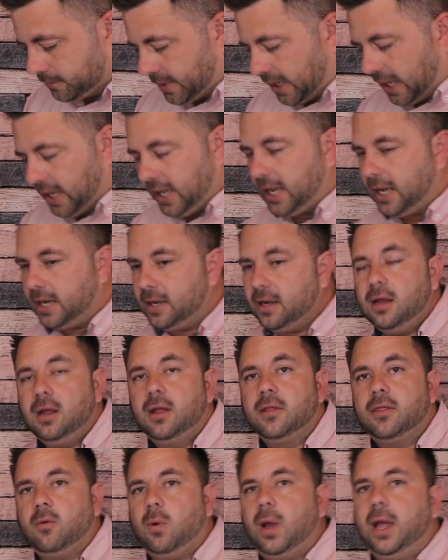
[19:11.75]
And
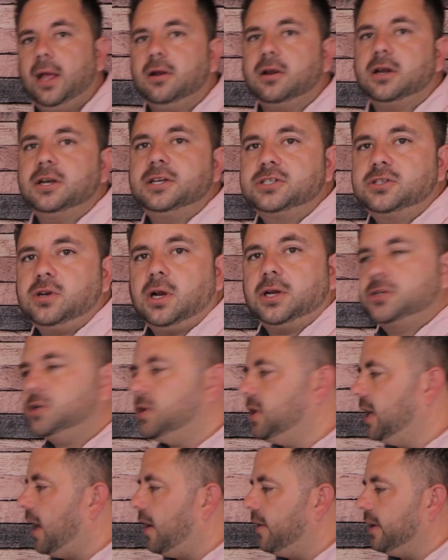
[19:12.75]
the way you're going to structure
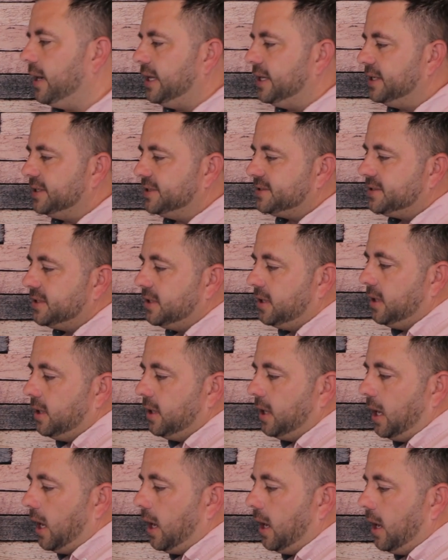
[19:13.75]
it out is
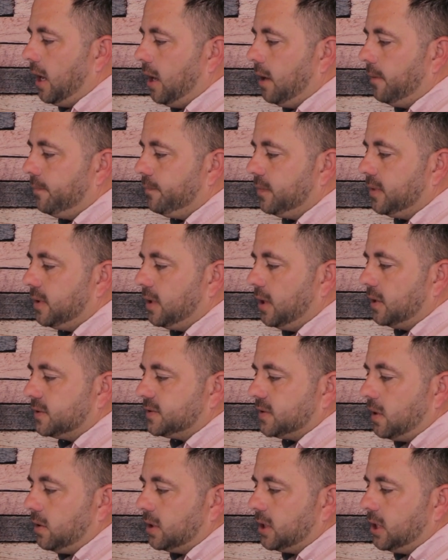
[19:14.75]
it's
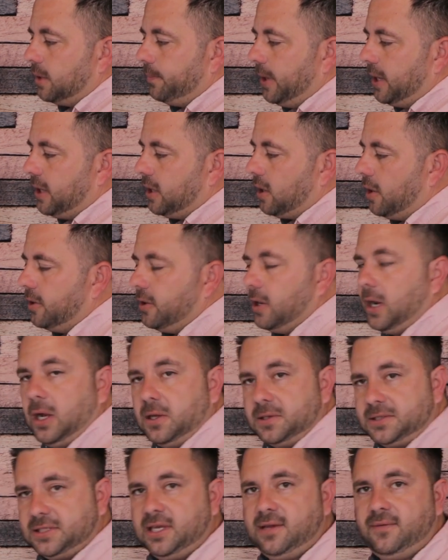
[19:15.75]
all going to depending on your
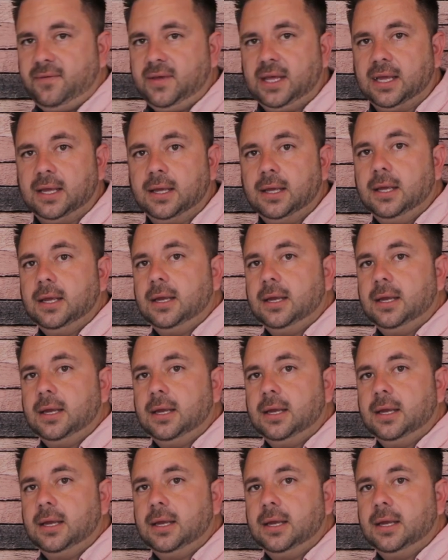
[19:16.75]
LTV.